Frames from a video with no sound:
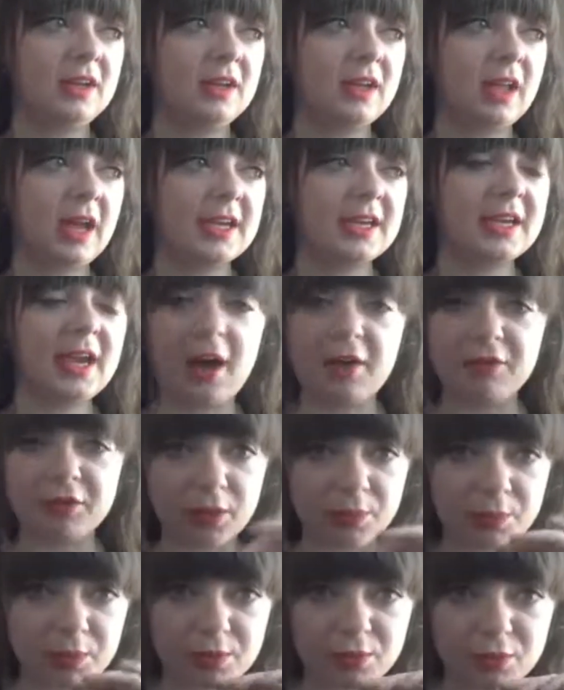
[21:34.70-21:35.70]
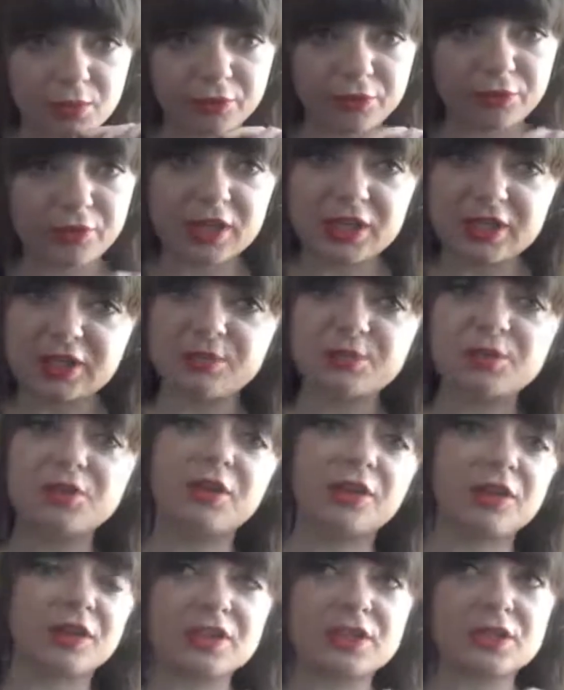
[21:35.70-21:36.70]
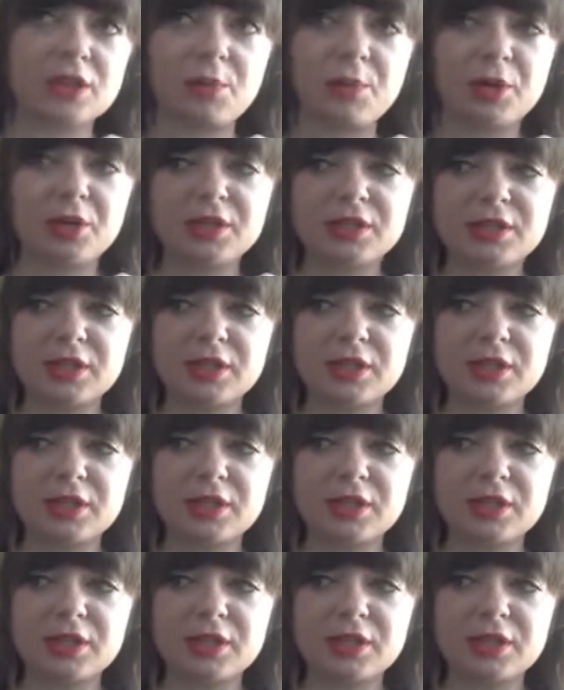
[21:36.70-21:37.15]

like having a bit more freedom during the summer.